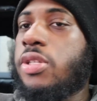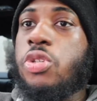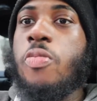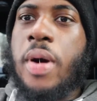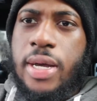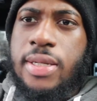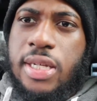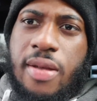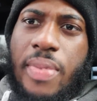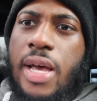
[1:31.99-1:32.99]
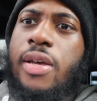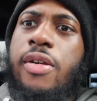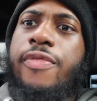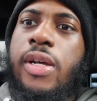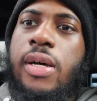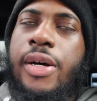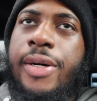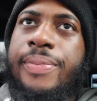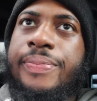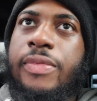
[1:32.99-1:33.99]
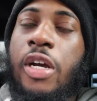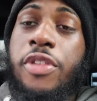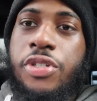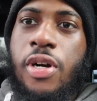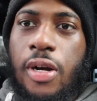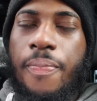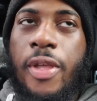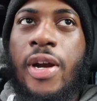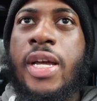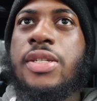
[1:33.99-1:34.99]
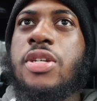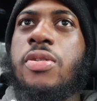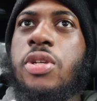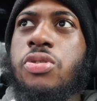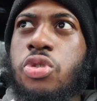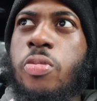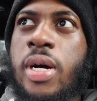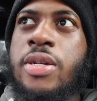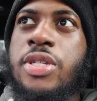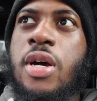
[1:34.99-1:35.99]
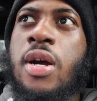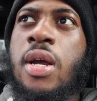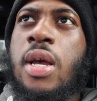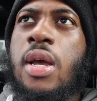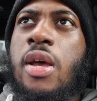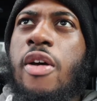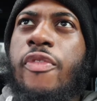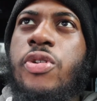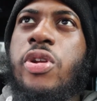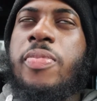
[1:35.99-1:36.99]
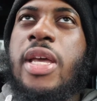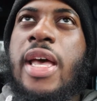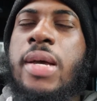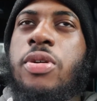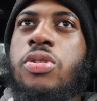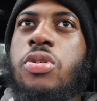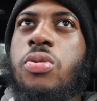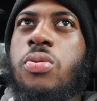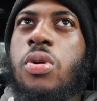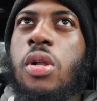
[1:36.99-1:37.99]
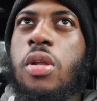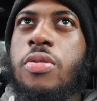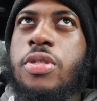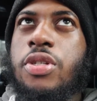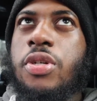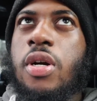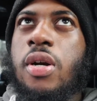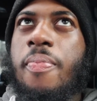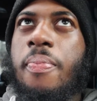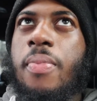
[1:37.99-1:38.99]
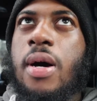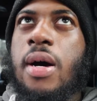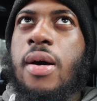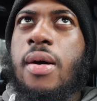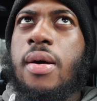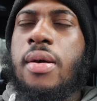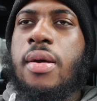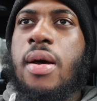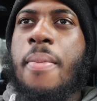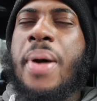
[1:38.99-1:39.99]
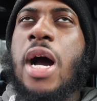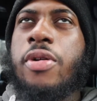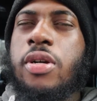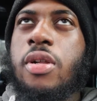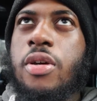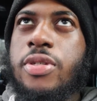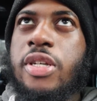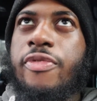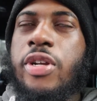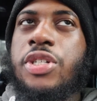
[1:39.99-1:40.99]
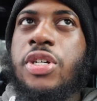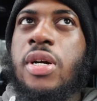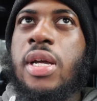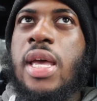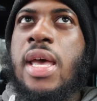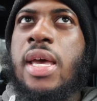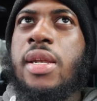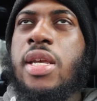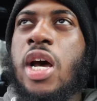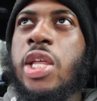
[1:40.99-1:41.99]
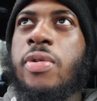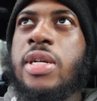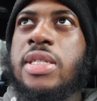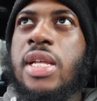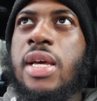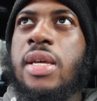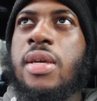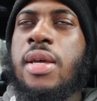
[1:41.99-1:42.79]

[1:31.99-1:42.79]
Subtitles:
two buttons in the back of the trunk, right? So those 2 buttons are for you to be able to close the trunk, a powered closing for the trunk, and the other one is like,